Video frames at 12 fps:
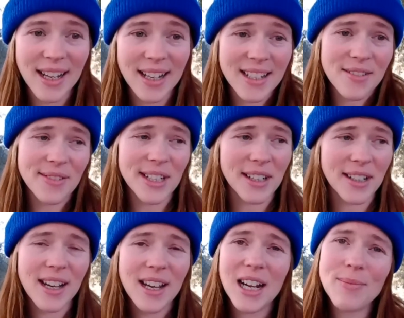It's not fair.
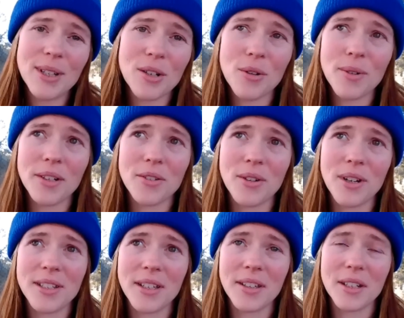I'm not going around trying
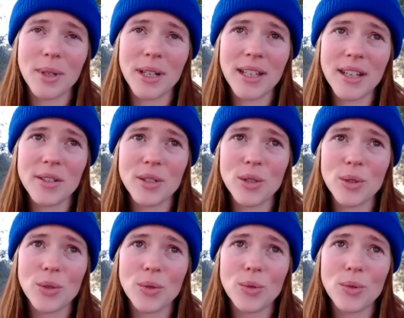to tell anybody else
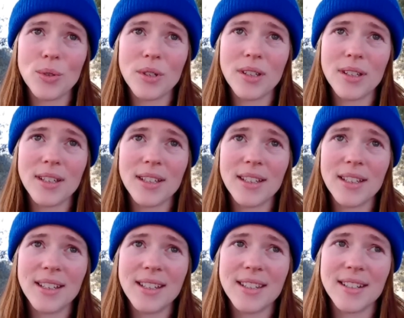who
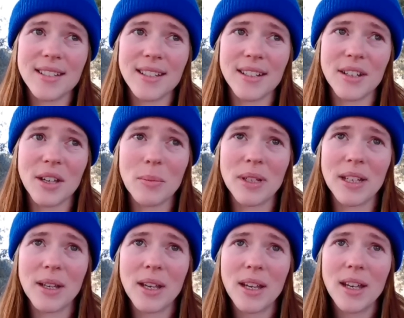isn't an adoptee